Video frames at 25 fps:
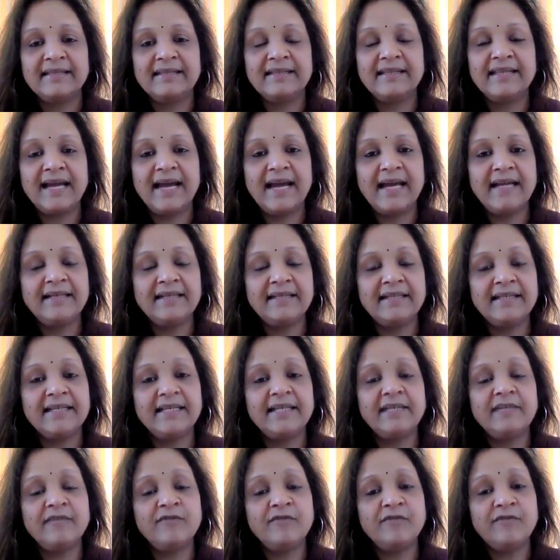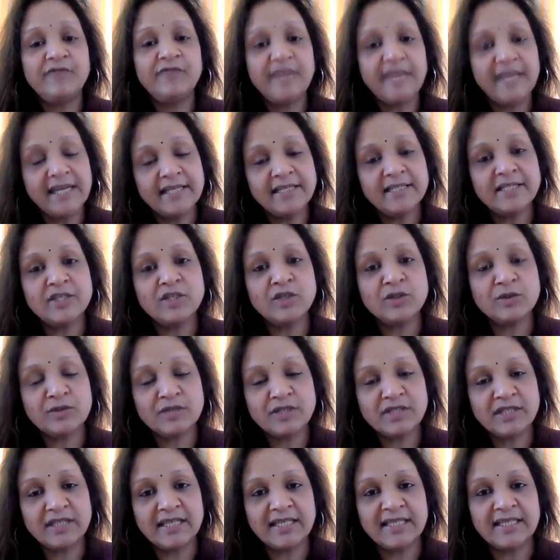that it fails to
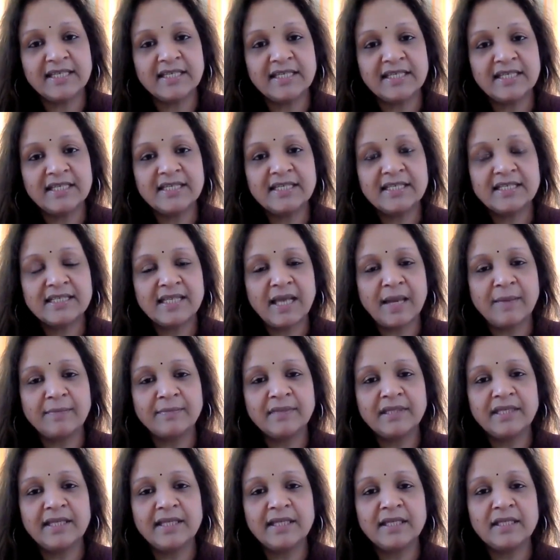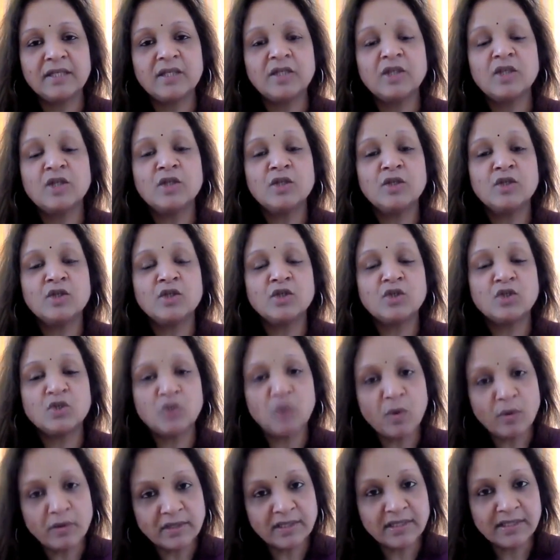see something
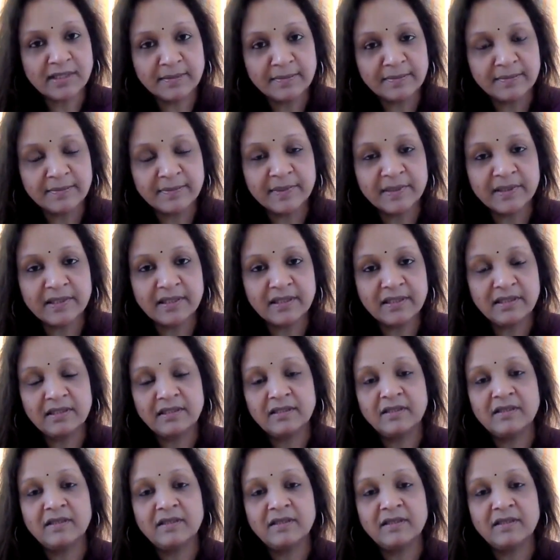so simple,